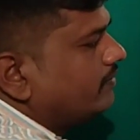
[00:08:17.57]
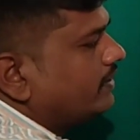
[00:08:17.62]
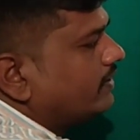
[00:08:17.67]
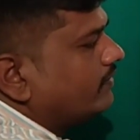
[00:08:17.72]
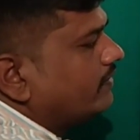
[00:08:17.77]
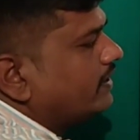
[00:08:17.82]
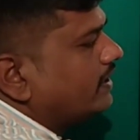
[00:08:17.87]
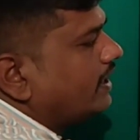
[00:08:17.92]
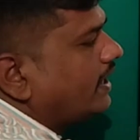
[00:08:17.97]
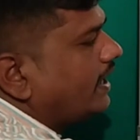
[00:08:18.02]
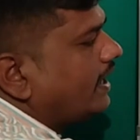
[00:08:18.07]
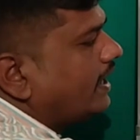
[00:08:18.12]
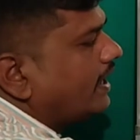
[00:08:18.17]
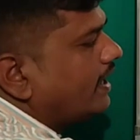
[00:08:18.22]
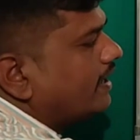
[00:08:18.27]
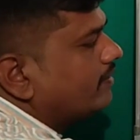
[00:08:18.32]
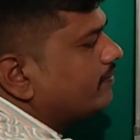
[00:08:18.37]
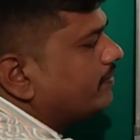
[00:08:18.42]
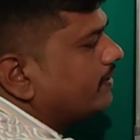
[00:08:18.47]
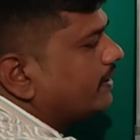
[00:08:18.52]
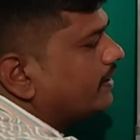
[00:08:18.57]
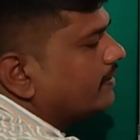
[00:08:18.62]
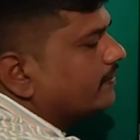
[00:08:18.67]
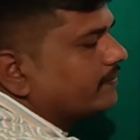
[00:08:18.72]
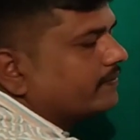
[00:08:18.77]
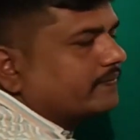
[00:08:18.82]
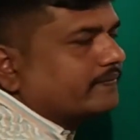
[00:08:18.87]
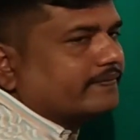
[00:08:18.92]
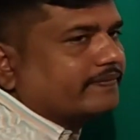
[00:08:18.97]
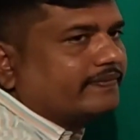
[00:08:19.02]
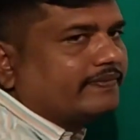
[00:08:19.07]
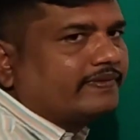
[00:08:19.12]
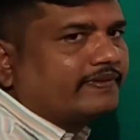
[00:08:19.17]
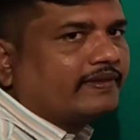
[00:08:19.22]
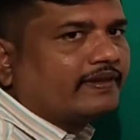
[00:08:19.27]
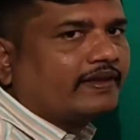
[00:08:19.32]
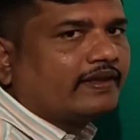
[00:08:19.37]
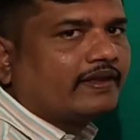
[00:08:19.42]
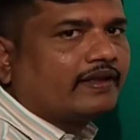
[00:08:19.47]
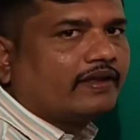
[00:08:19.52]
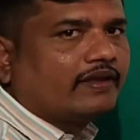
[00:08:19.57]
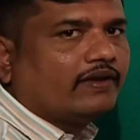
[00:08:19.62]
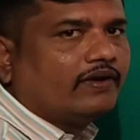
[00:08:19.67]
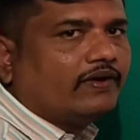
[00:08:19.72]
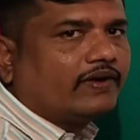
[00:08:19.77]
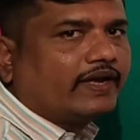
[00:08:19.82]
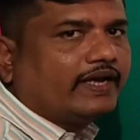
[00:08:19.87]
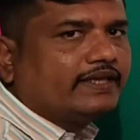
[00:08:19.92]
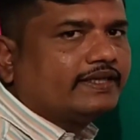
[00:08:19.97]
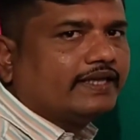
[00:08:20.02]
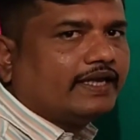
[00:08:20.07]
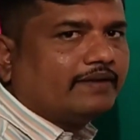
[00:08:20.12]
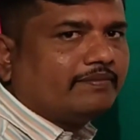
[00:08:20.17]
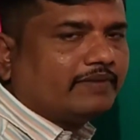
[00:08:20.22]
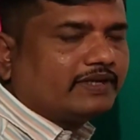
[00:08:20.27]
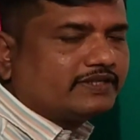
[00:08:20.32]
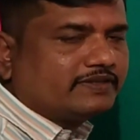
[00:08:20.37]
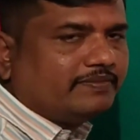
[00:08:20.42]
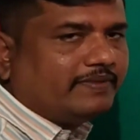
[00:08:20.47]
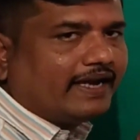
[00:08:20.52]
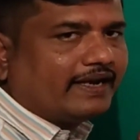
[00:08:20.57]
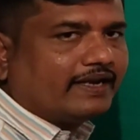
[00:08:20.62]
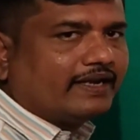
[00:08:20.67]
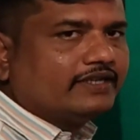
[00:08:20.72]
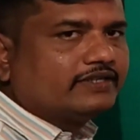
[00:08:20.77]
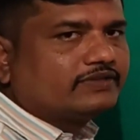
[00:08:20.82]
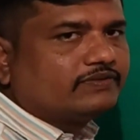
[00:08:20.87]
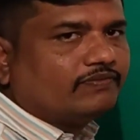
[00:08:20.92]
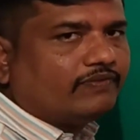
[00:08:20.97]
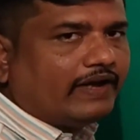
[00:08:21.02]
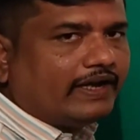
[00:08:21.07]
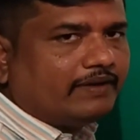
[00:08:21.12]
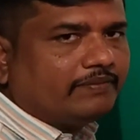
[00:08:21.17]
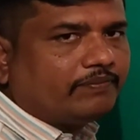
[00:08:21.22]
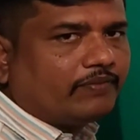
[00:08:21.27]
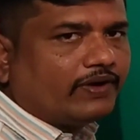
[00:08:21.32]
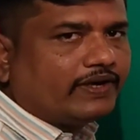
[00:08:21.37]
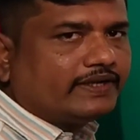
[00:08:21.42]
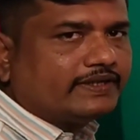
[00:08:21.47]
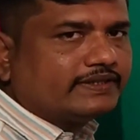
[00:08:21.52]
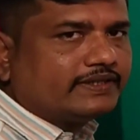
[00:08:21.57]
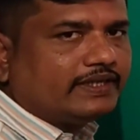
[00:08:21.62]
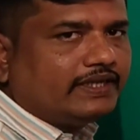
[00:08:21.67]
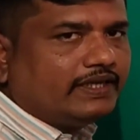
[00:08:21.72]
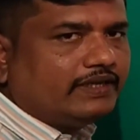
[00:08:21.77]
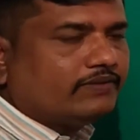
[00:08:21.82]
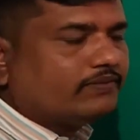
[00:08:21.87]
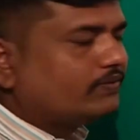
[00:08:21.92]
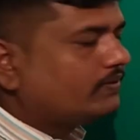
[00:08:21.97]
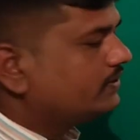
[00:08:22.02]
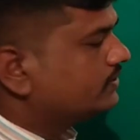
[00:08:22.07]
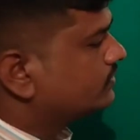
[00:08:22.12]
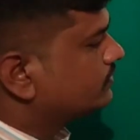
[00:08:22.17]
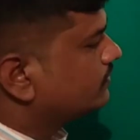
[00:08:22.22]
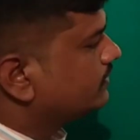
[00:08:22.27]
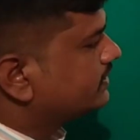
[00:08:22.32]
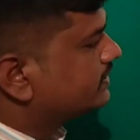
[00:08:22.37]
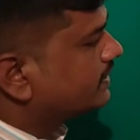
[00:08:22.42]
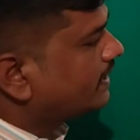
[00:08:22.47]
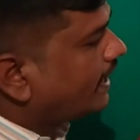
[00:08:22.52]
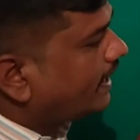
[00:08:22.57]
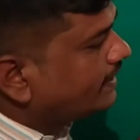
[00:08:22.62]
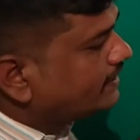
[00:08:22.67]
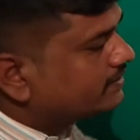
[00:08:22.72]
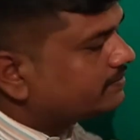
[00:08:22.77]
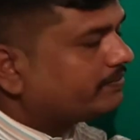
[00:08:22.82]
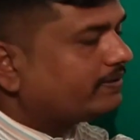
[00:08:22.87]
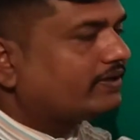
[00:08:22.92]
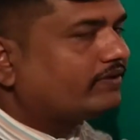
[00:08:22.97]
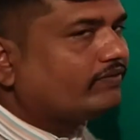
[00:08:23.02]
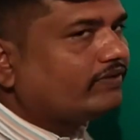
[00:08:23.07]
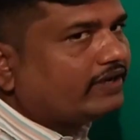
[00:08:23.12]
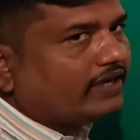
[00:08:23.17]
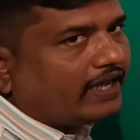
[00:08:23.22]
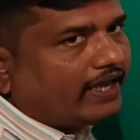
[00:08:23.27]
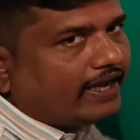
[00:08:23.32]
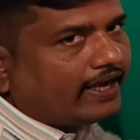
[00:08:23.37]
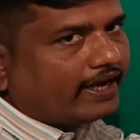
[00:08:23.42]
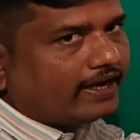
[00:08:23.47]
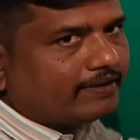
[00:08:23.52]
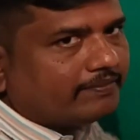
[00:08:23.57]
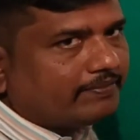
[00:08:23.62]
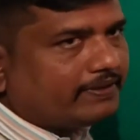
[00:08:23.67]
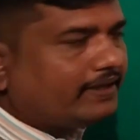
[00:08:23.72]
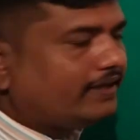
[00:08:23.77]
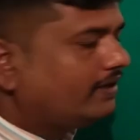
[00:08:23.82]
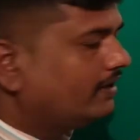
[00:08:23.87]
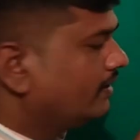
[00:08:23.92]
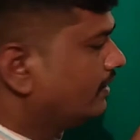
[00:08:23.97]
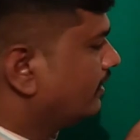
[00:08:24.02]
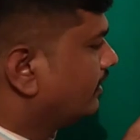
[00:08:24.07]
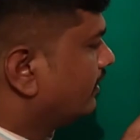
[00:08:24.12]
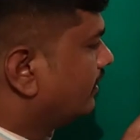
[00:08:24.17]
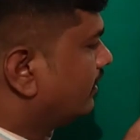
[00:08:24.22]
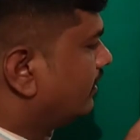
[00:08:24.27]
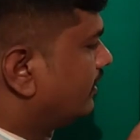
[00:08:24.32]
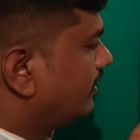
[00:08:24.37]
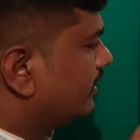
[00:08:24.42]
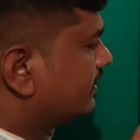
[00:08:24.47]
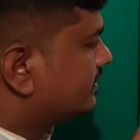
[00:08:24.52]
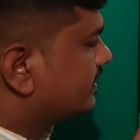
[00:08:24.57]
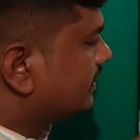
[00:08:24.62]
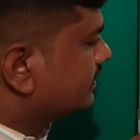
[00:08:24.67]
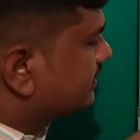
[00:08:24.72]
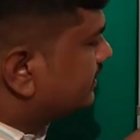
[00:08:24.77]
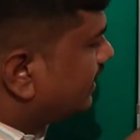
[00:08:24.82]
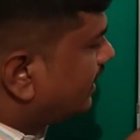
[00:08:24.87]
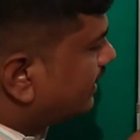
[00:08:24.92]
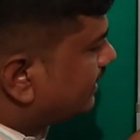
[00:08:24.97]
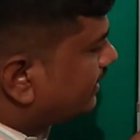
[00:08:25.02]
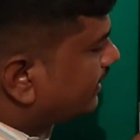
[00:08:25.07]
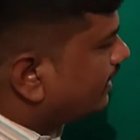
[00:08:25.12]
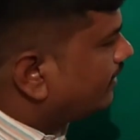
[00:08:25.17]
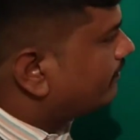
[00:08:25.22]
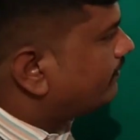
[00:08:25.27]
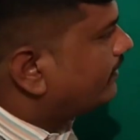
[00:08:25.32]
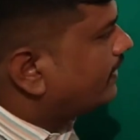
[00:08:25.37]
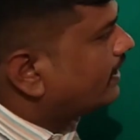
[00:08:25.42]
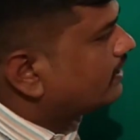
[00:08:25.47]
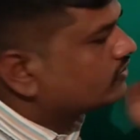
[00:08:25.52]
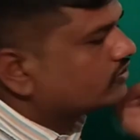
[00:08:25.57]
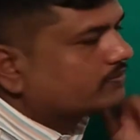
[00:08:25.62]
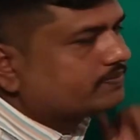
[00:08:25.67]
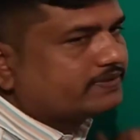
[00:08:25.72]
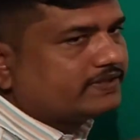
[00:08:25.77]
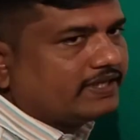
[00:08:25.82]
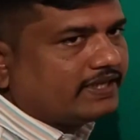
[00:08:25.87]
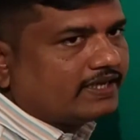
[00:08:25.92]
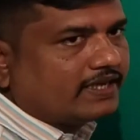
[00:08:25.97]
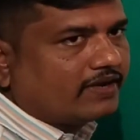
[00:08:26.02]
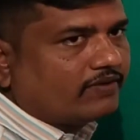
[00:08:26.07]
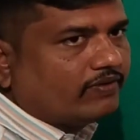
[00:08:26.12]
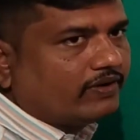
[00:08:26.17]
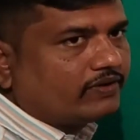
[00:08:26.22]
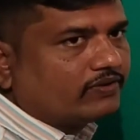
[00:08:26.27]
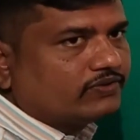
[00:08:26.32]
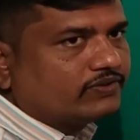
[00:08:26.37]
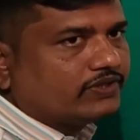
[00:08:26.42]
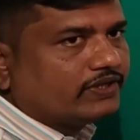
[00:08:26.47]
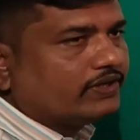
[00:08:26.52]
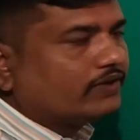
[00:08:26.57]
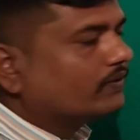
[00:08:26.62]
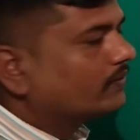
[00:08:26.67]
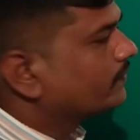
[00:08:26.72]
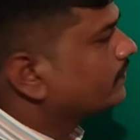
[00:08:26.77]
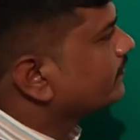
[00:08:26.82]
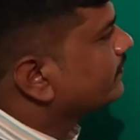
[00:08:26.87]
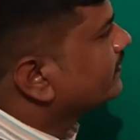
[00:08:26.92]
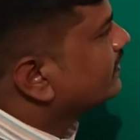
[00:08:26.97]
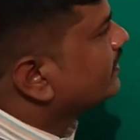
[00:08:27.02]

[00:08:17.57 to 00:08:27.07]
between a and b. Okay, there must be at least one point c which lies between a and b, such that f dash of c equal to 0.